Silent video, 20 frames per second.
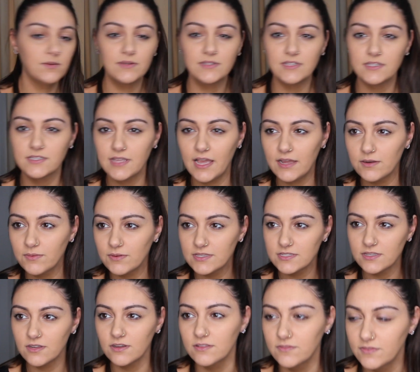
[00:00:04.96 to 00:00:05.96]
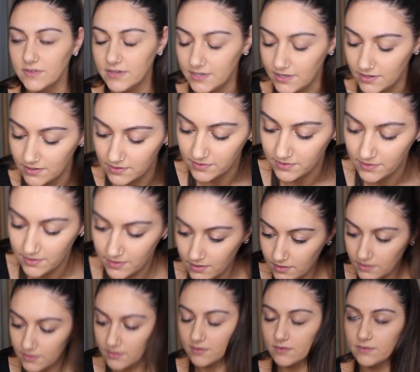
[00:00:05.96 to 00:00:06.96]
just, how do I start the video?
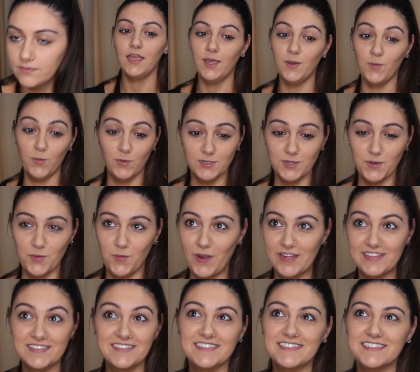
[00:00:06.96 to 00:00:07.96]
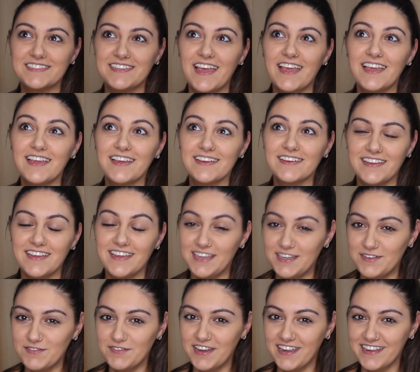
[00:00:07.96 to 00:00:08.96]
It was a Wednesday
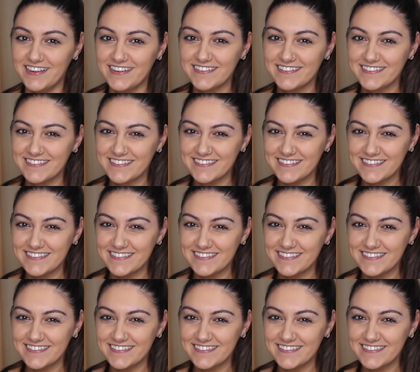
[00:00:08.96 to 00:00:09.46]
evening,